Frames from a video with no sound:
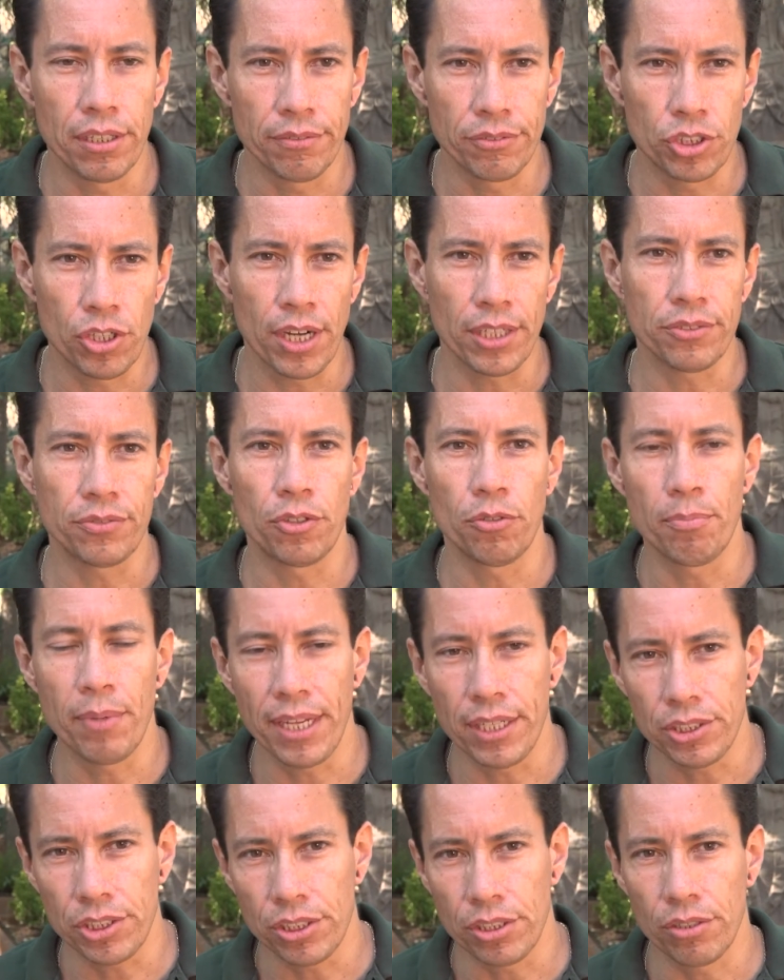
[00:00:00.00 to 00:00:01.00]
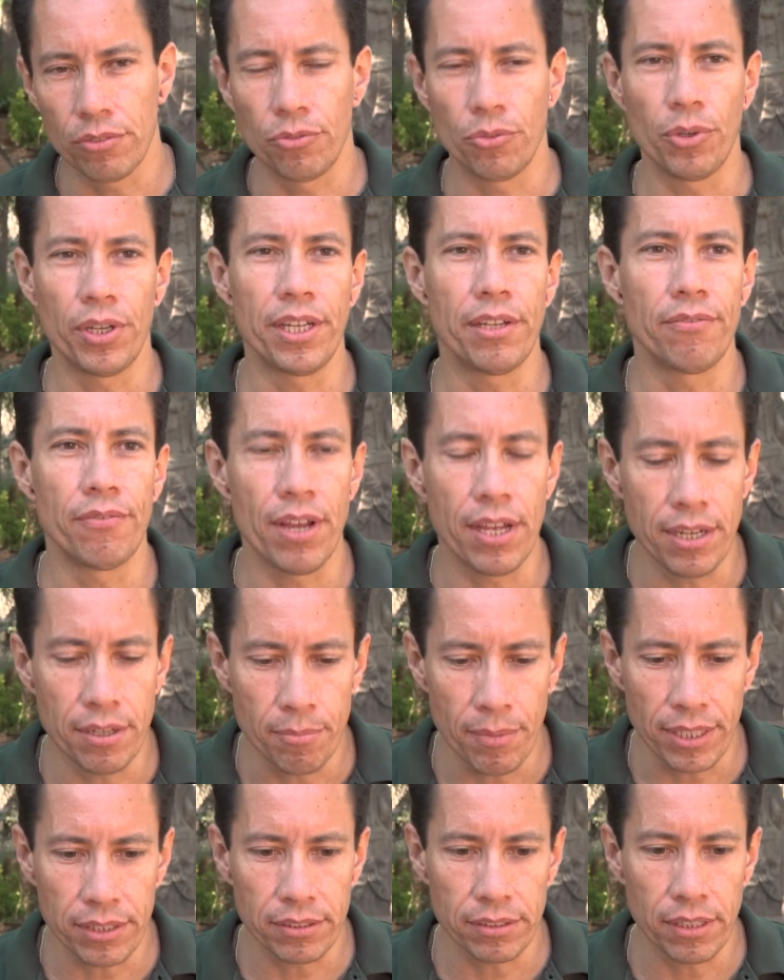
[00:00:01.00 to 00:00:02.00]
of transformation, of reinventing
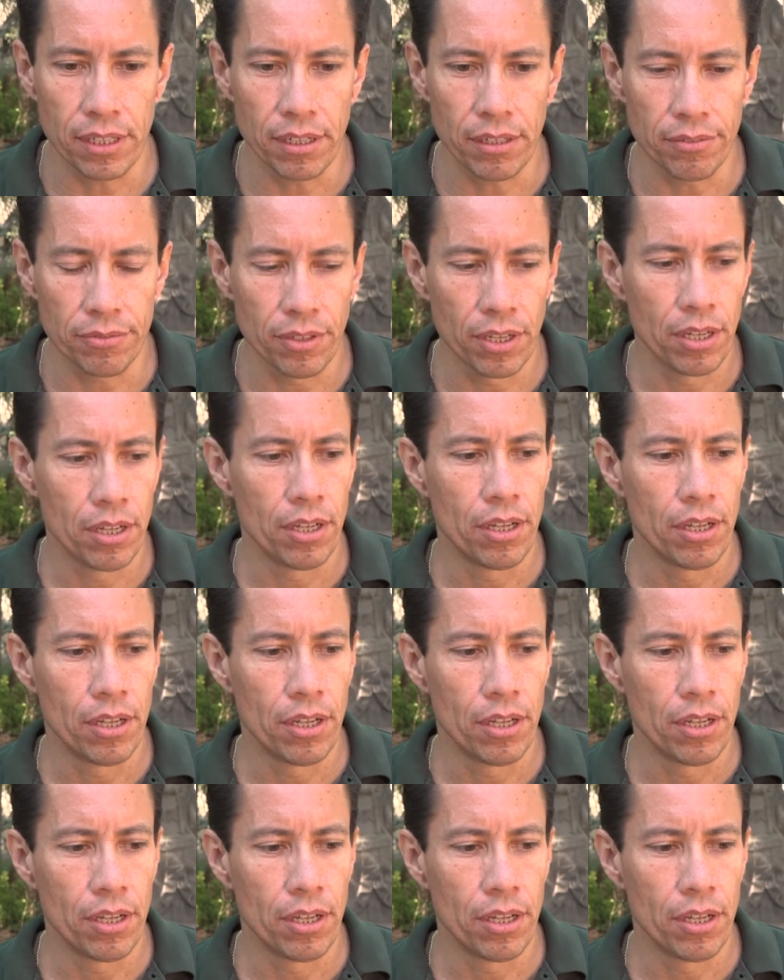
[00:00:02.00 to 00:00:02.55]
myself,